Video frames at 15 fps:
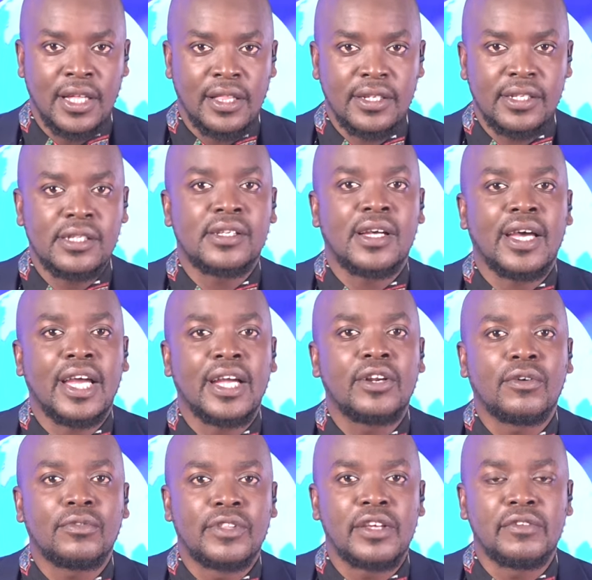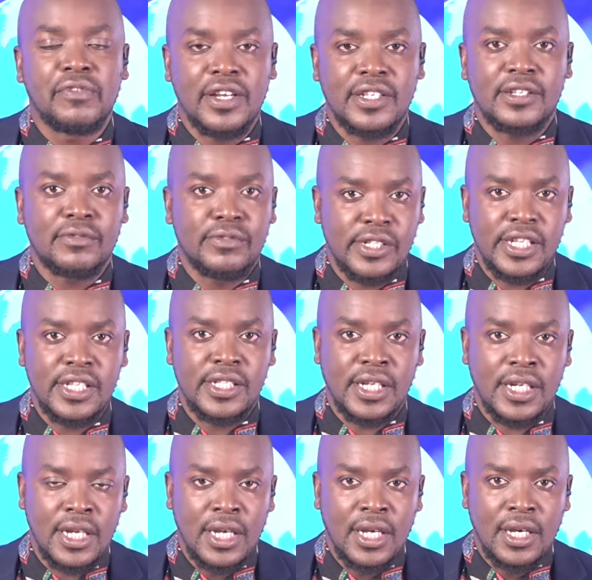This is ahead of the festive
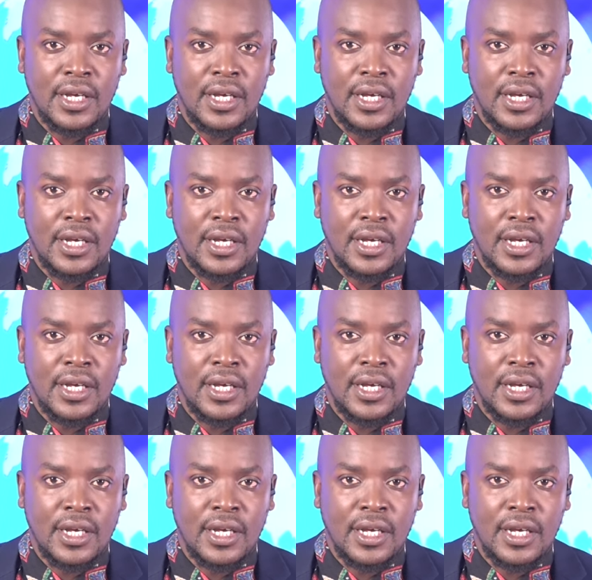season.